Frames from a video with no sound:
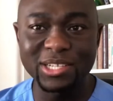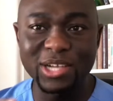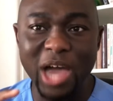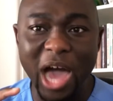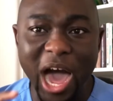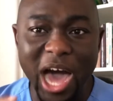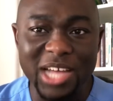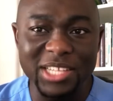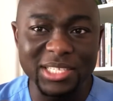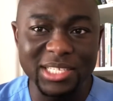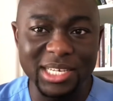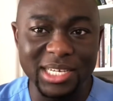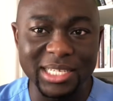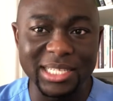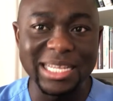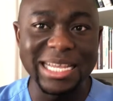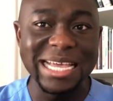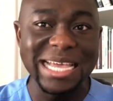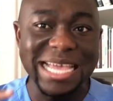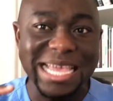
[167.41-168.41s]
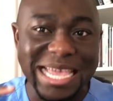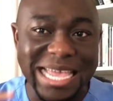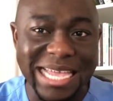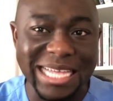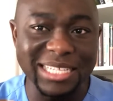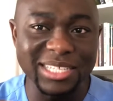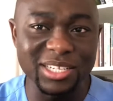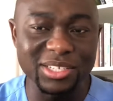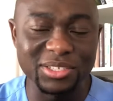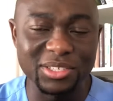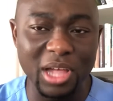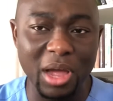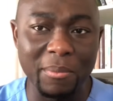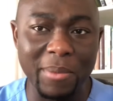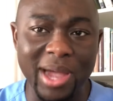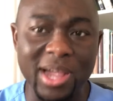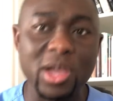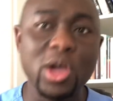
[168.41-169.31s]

content in the stomach